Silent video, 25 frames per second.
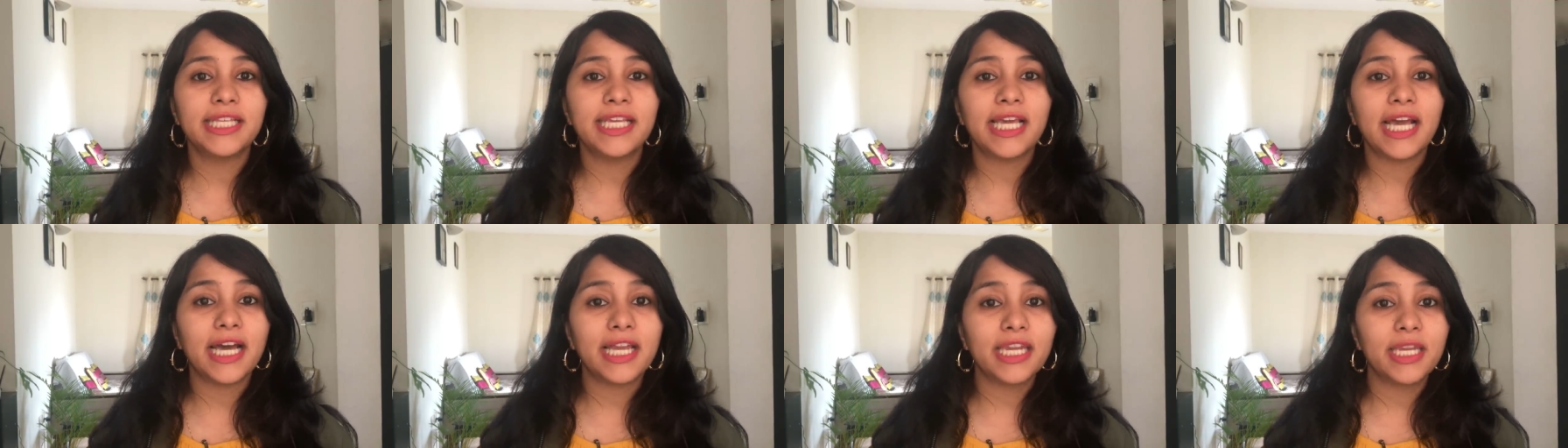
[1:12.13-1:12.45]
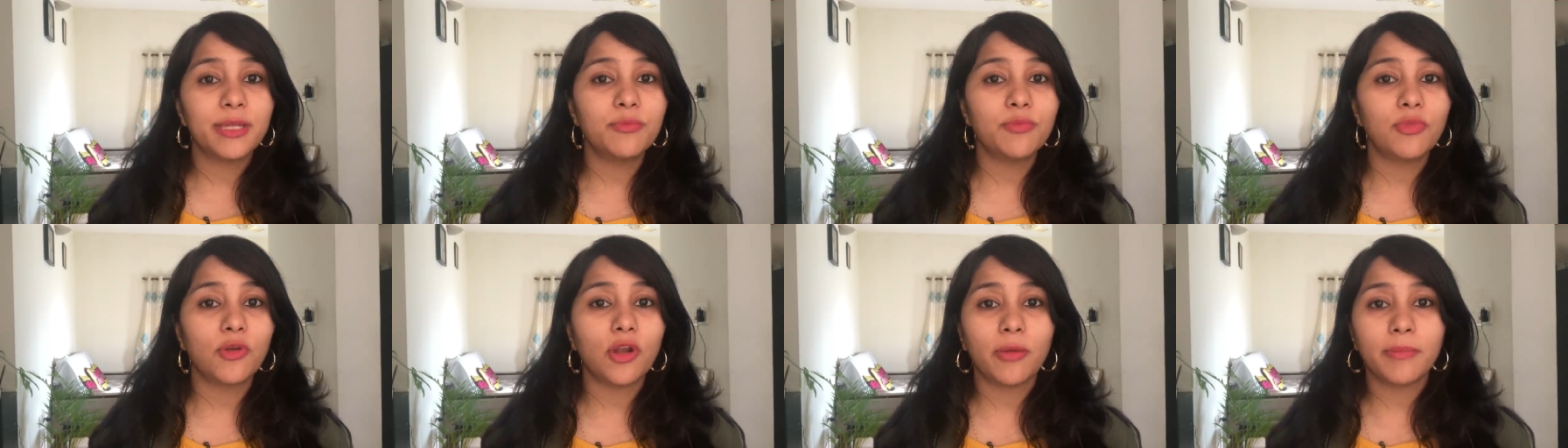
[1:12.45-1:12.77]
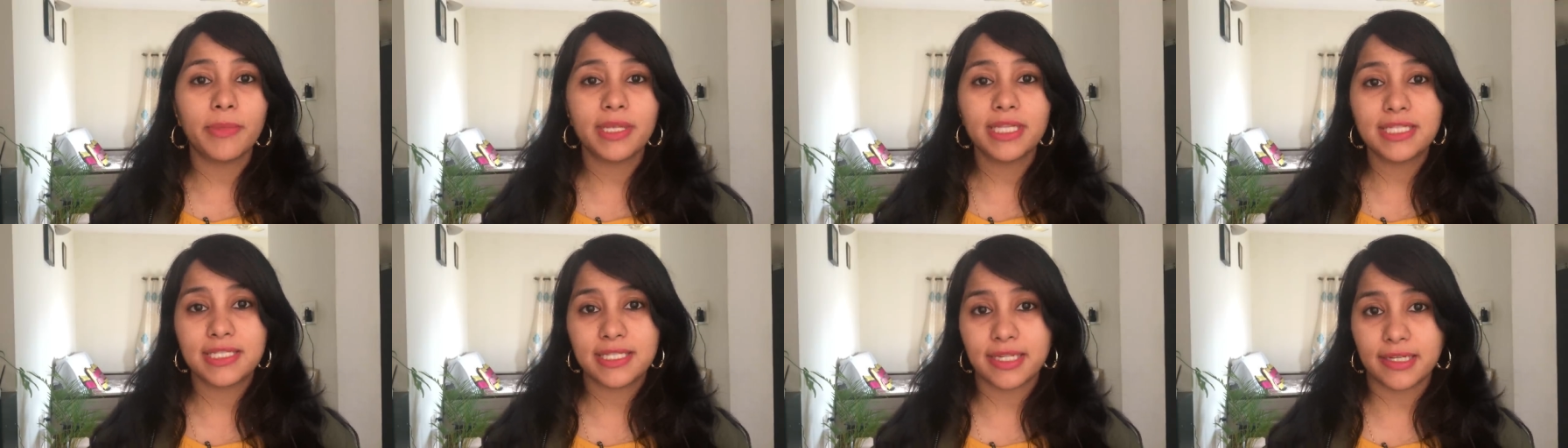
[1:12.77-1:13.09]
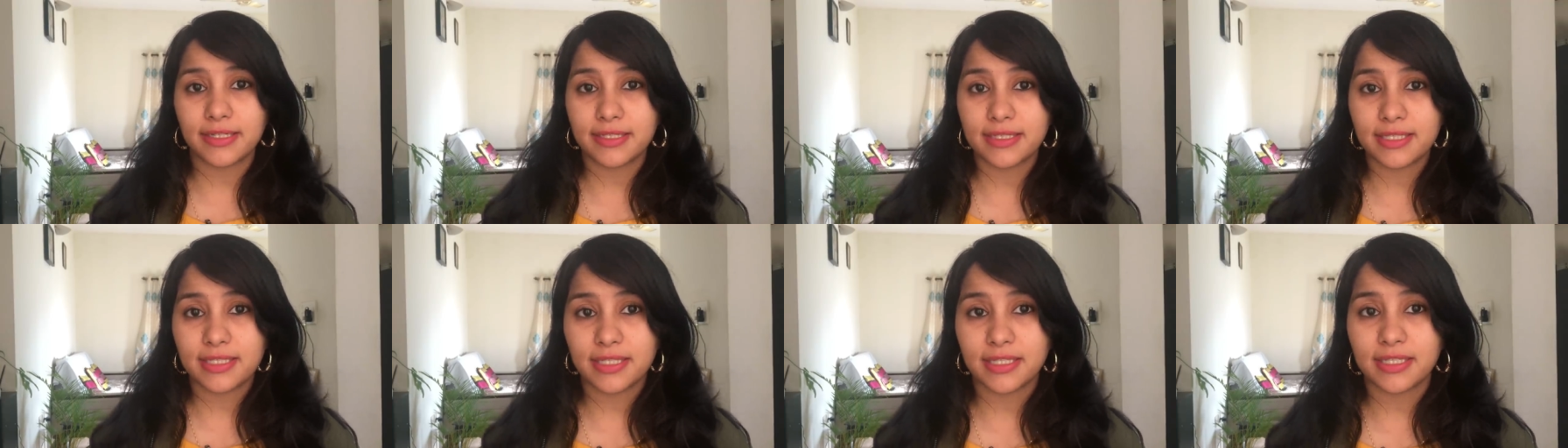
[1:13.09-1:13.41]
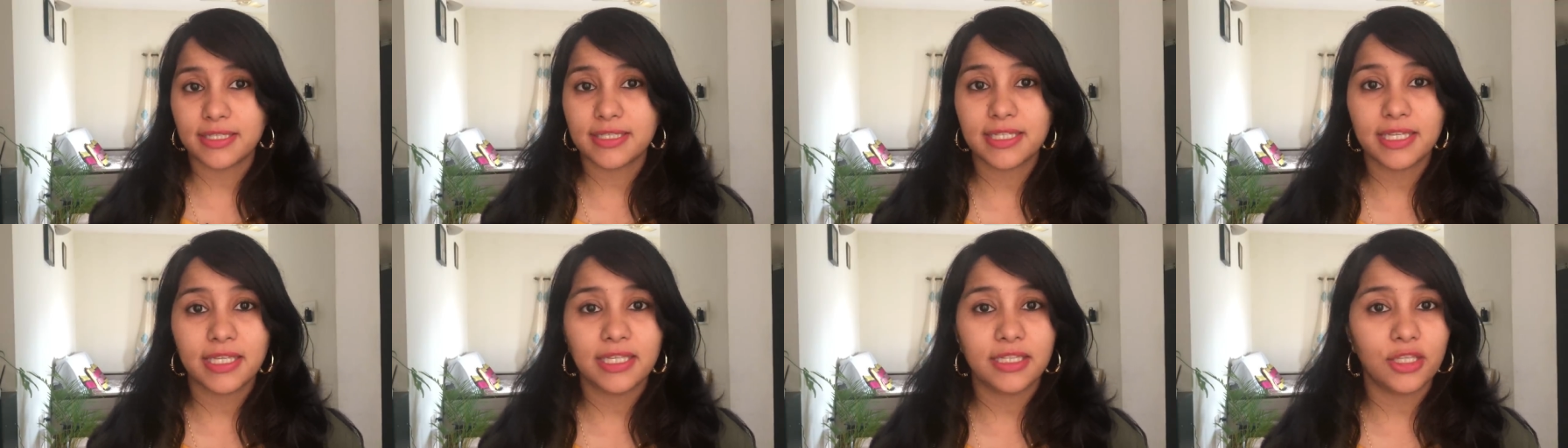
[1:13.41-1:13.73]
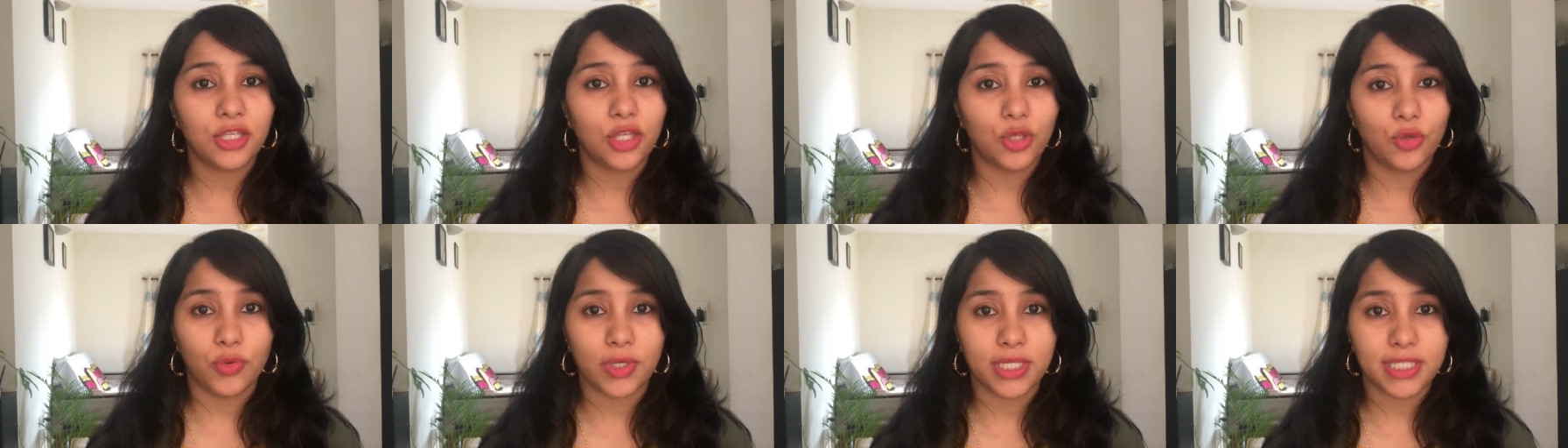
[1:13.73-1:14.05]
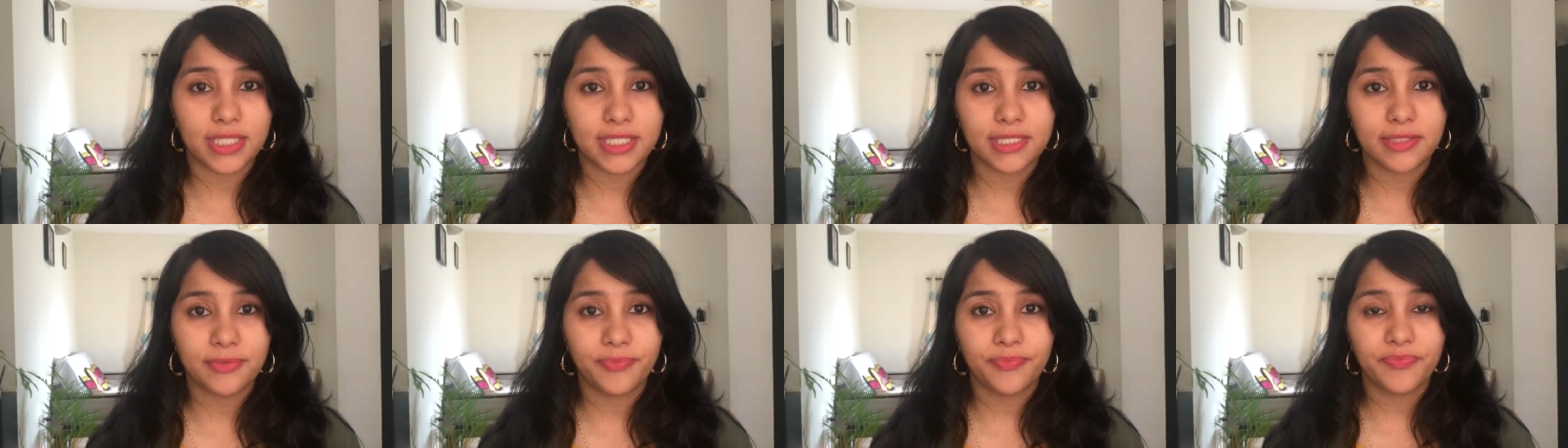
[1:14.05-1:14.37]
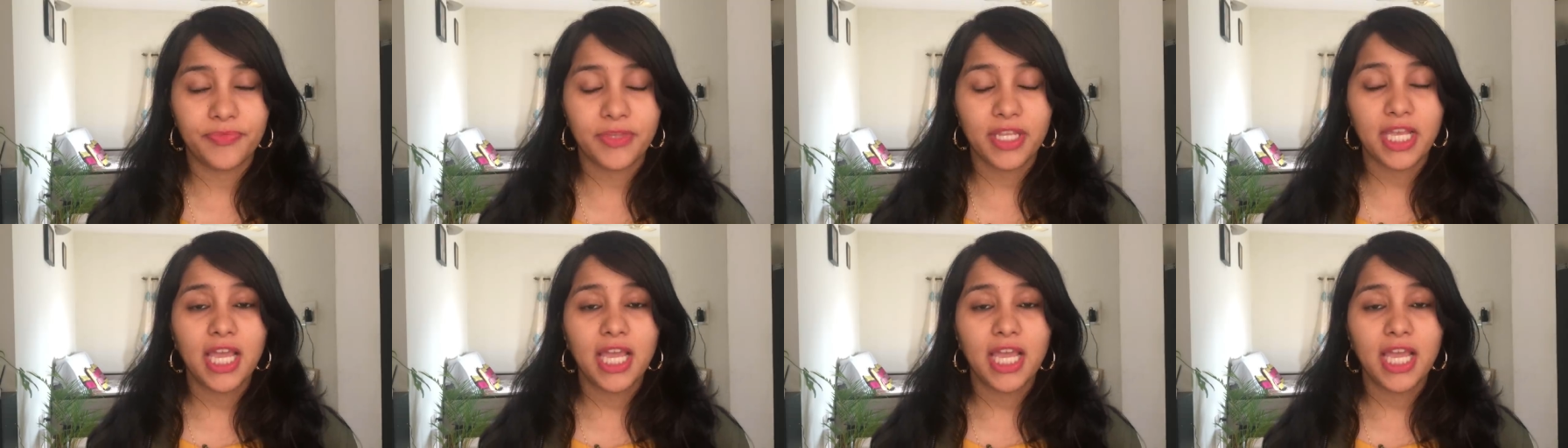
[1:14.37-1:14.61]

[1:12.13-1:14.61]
the unemployment statistics in the US.